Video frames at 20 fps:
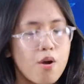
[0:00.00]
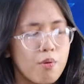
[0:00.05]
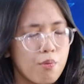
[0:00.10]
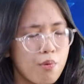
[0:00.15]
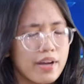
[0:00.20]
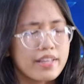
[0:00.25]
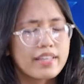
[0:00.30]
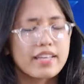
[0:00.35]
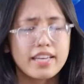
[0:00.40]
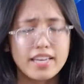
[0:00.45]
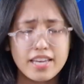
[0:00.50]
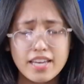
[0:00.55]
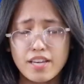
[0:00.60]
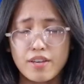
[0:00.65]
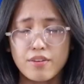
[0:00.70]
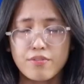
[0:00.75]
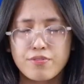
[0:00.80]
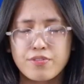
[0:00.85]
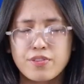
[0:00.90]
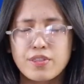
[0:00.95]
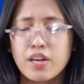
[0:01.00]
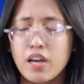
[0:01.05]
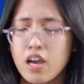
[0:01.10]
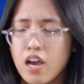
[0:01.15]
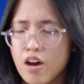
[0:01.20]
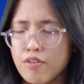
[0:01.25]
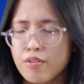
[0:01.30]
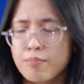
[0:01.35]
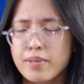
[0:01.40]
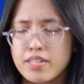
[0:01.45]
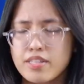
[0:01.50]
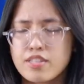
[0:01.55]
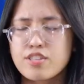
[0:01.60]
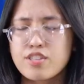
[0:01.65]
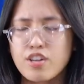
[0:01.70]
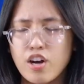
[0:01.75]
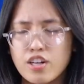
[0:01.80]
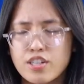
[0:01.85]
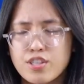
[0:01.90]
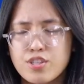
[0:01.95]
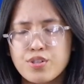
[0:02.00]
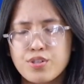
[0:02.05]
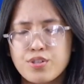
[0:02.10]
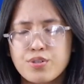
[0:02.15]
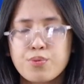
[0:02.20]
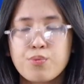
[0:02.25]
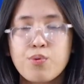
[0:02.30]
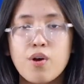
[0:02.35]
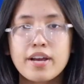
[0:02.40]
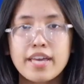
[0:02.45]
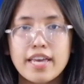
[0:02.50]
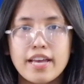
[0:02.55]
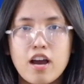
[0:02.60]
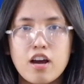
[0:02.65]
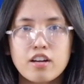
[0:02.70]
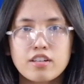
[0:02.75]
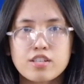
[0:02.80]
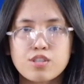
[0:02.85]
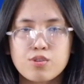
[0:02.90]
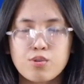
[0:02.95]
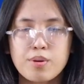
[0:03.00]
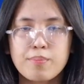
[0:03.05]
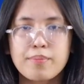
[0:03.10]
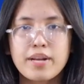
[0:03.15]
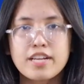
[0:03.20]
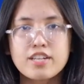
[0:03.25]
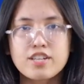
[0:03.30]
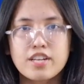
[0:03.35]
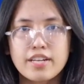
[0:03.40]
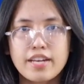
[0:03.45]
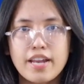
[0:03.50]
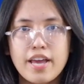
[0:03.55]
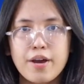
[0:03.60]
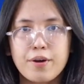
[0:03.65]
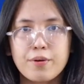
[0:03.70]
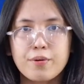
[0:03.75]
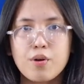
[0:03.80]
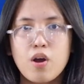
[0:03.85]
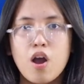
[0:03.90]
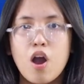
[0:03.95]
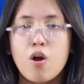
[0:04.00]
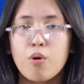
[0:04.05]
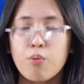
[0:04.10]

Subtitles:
What if the government starts working on discrimination now?